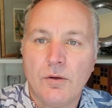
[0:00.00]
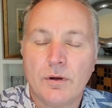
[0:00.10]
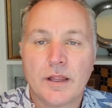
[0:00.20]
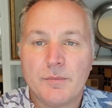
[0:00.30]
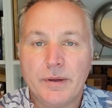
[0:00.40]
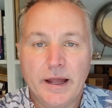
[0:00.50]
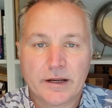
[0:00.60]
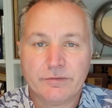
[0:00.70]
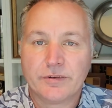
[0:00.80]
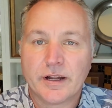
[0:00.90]
Well, I'm back.
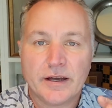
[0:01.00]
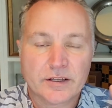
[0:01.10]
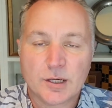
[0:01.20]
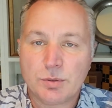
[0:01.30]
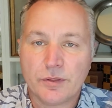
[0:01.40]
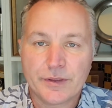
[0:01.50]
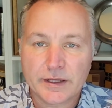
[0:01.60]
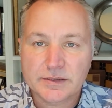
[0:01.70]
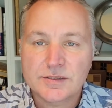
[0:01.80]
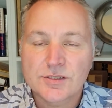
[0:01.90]
I forgot a couple
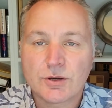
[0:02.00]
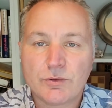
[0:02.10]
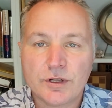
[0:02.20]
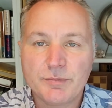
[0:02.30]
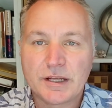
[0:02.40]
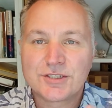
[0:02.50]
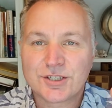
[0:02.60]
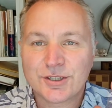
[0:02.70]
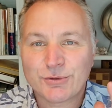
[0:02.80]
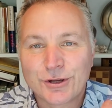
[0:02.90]
things, and so I want to make
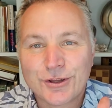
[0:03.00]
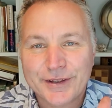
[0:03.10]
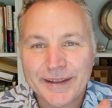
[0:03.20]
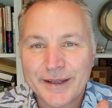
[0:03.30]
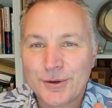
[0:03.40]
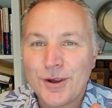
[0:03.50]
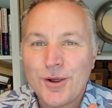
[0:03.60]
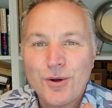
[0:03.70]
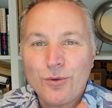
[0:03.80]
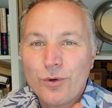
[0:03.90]
sure that we're looking at
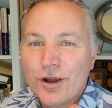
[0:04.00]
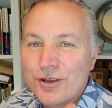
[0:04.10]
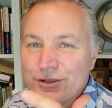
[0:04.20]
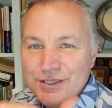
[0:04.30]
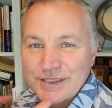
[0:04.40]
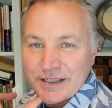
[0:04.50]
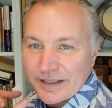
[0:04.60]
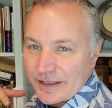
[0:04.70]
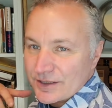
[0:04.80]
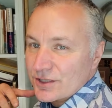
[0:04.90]
where you're
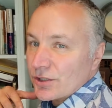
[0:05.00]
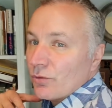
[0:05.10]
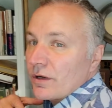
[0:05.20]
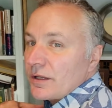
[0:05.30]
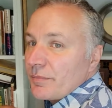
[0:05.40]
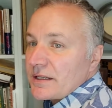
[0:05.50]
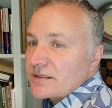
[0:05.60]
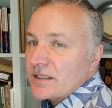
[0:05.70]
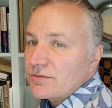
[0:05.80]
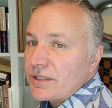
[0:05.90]
sitting. And so one of the best
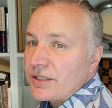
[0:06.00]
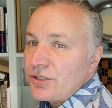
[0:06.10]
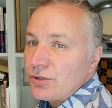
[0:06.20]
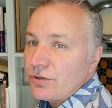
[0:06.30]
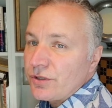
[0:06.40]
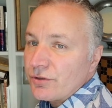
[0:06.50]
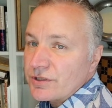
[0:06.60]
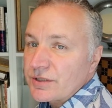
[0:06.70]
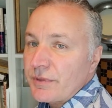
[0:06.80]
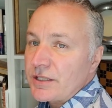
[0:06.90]
things we can do with you
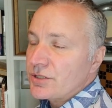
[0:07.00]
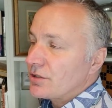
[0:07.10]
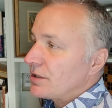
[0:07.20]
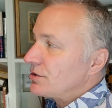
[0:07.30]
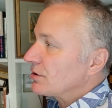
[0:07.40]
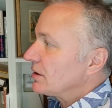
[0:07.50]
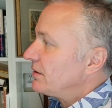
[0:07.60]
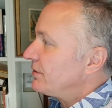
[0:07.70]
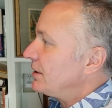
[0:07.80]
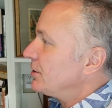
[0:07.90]
is to make sure that you're
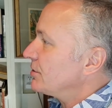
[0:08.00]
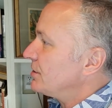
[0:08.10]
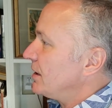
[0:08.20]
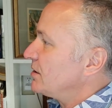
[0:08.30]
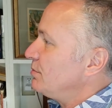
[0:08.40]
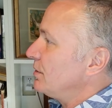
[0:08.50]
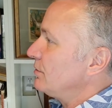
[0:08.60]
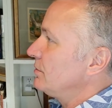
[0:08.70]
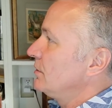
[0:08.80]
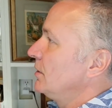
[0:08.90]
lifting your chest bone